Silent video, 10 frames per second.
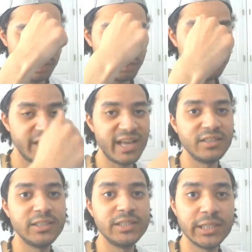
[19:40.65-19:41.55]

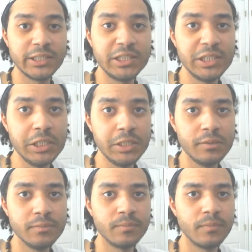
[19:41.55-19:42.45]

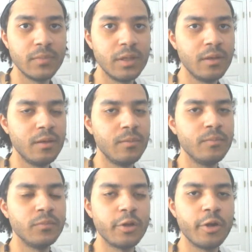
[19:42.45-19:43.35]
2016,
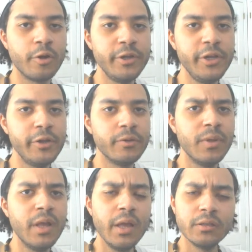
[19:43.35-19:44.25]
the current year,
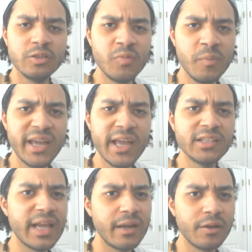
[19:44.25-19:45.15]
Tomomi
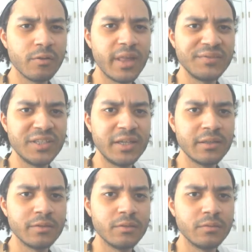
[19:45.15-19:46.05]
has gotten her life
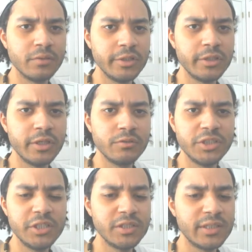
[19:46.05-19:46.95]
together. You know,
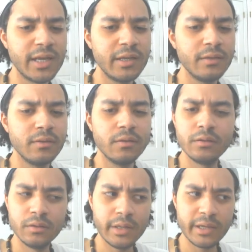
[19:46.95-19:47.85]
she is not
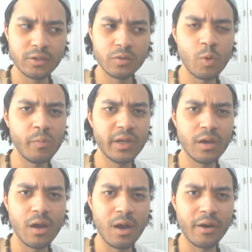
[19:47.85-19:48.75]
that Tomomi
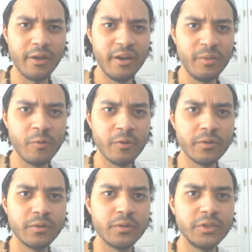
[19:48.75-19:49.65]
Kahara anymore.